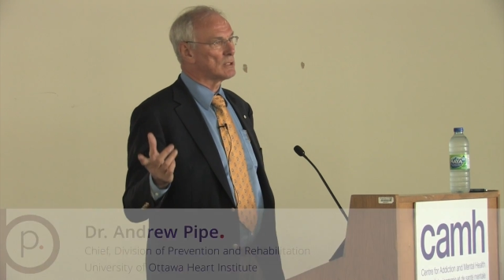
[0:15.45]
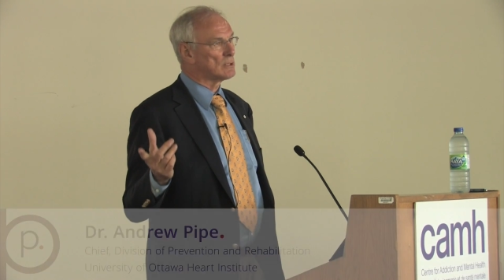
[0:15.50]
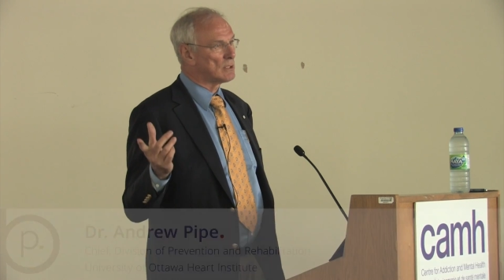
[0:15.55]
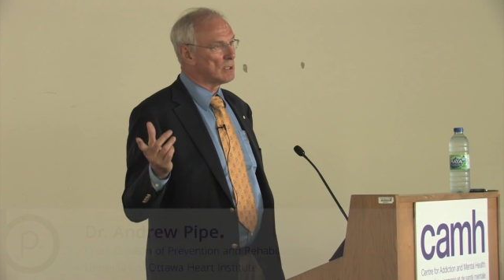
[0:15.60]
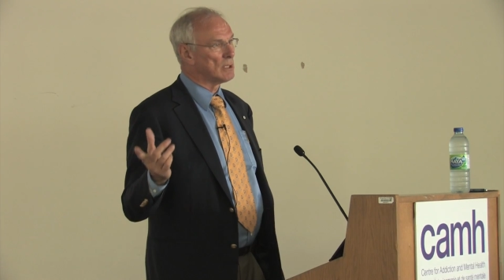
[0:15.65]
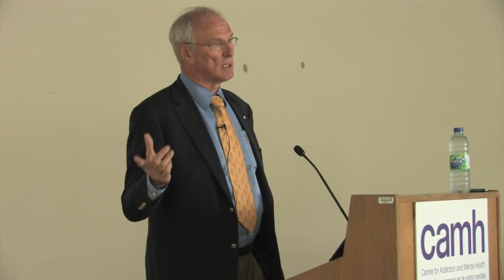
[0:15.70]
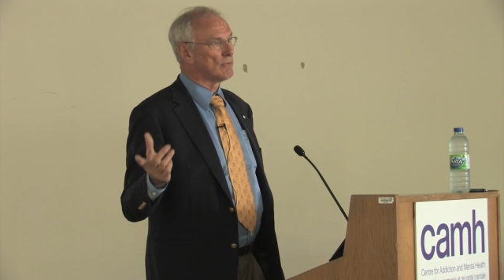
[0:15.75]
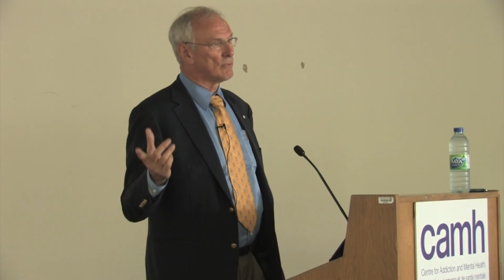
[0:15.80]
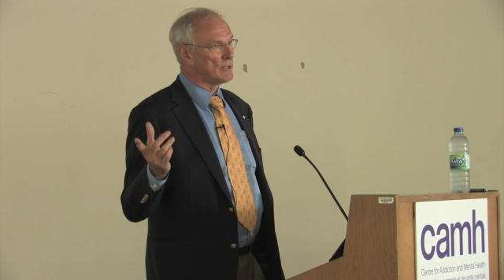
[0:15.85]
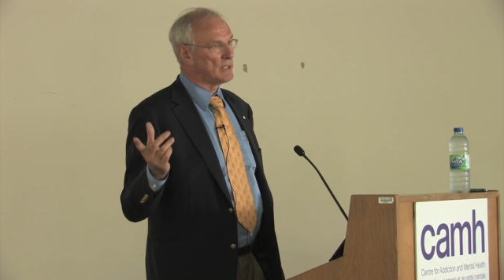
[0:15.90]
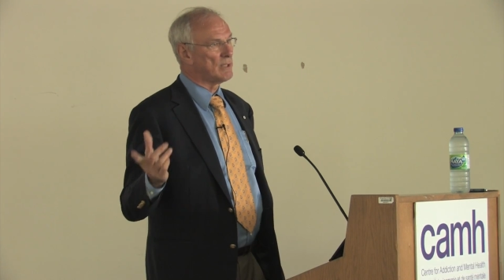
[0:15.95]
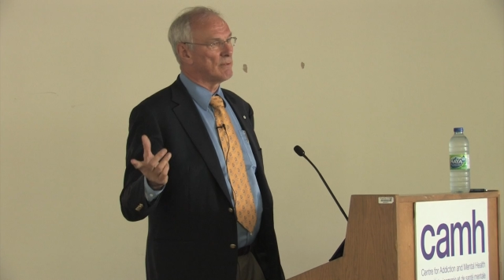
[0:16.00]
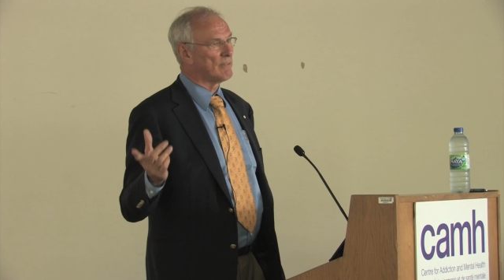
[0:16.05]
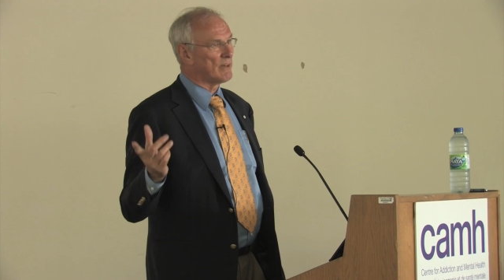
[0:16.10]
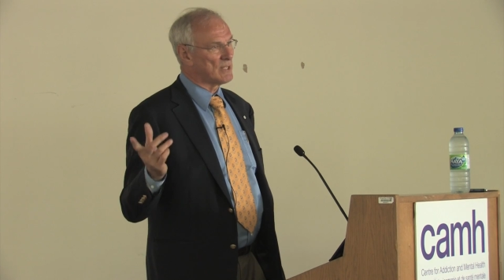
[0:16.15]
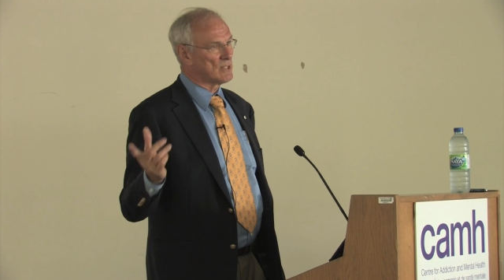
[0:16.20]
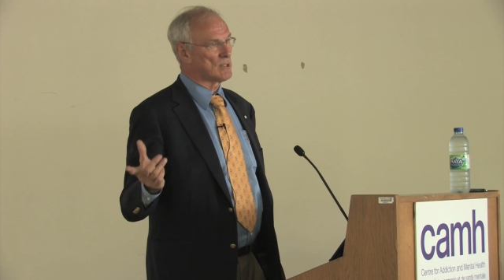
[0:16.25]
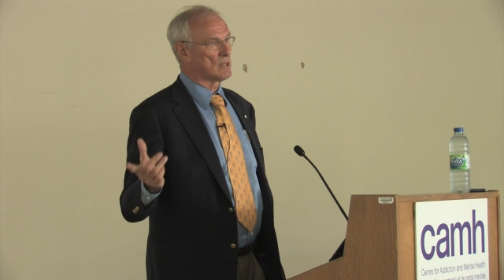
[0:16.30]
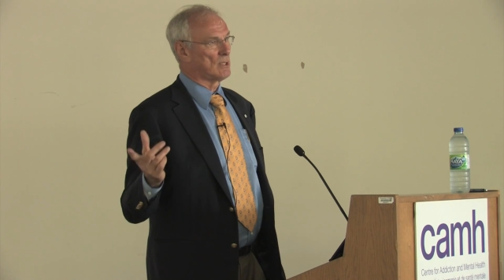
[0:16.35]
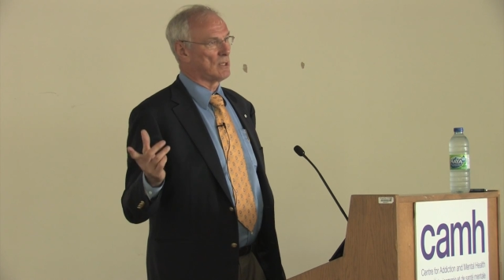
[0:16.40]
drug
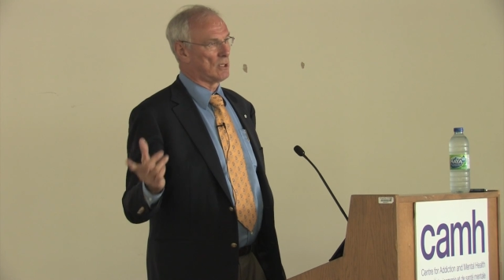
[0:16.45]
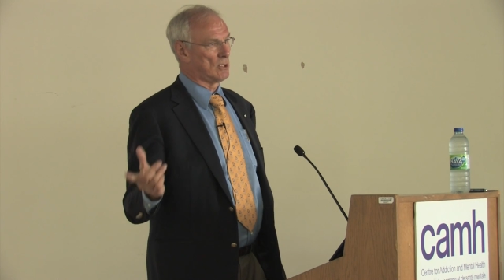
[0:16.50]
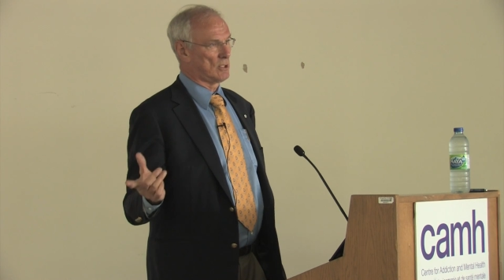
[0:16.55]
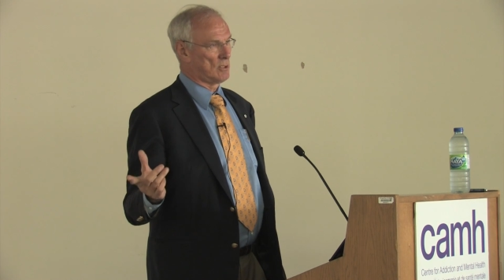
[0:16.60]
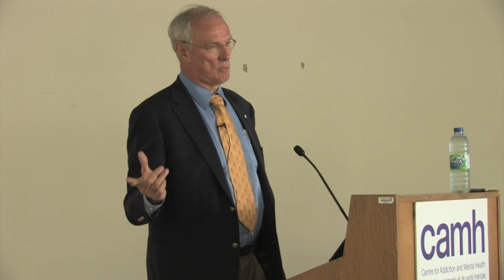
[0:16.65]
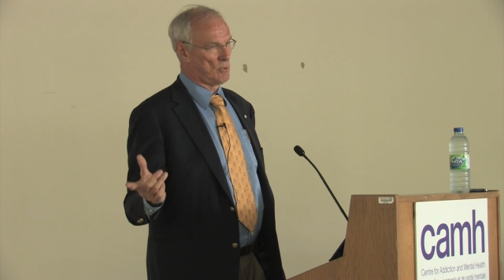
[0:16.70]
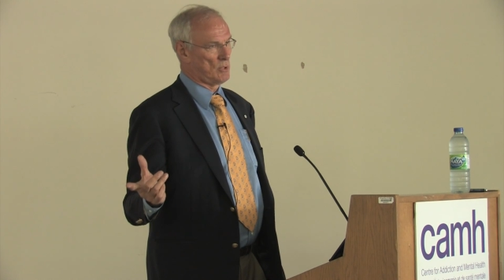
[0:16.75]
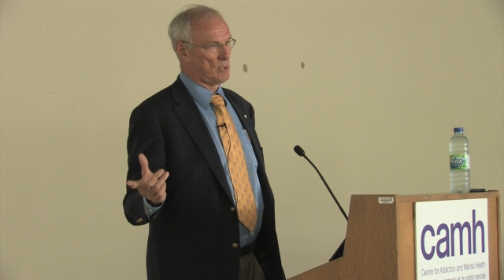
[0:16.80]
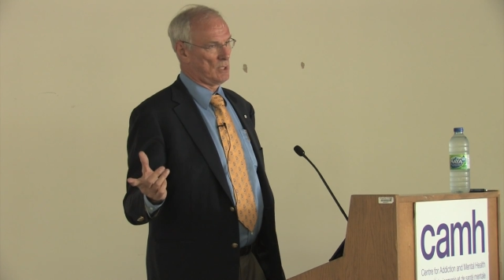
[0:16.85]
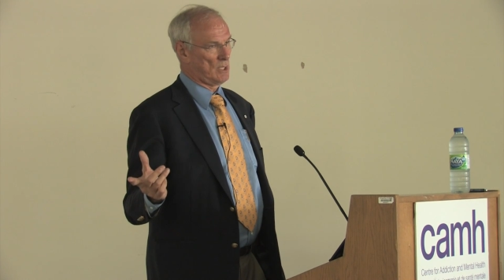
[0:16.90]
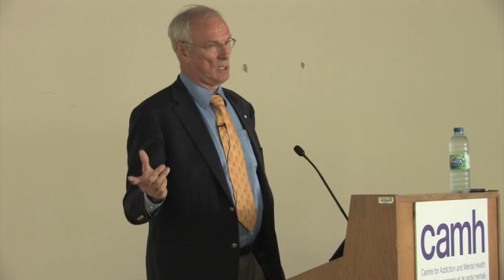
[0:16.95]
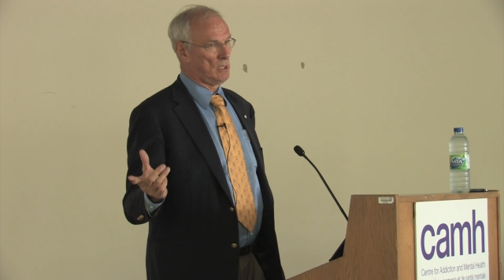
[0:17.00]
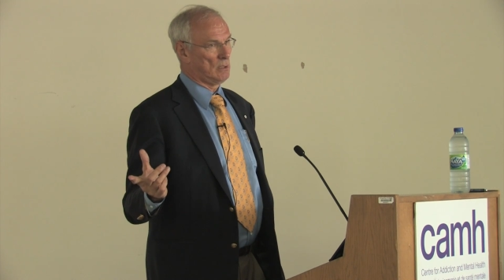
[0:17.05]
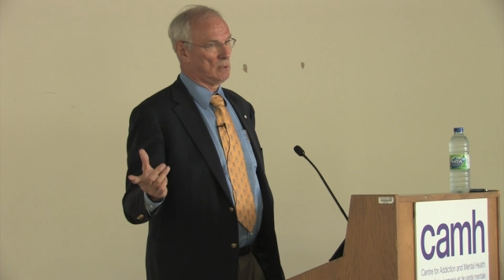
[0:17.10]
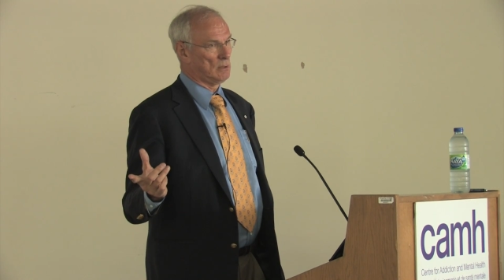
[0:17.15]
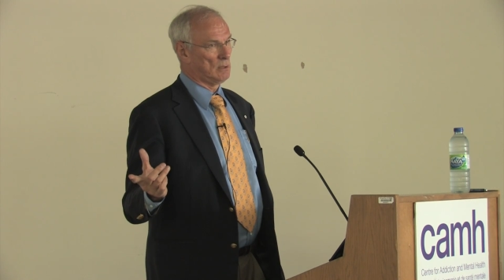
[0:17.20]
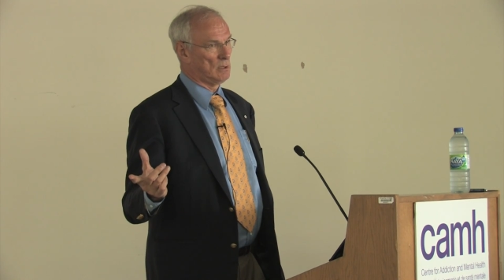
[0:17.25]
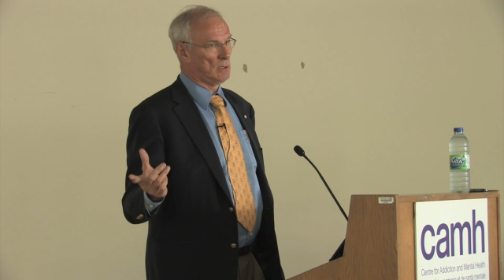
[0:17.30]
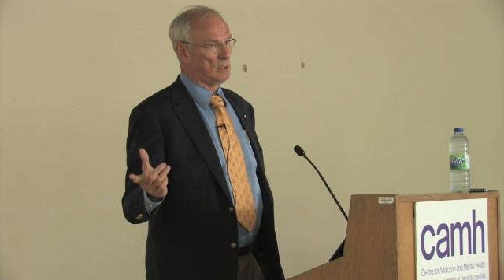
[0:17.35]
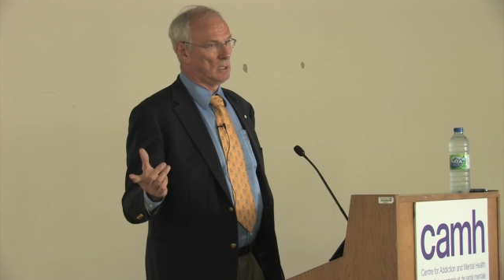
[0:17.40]
delivery device in our
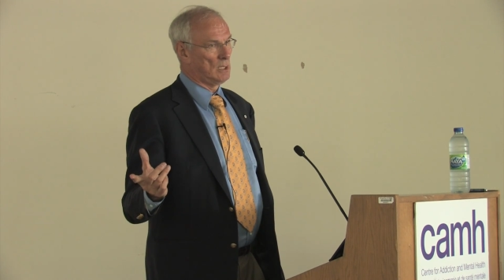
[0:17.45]
community.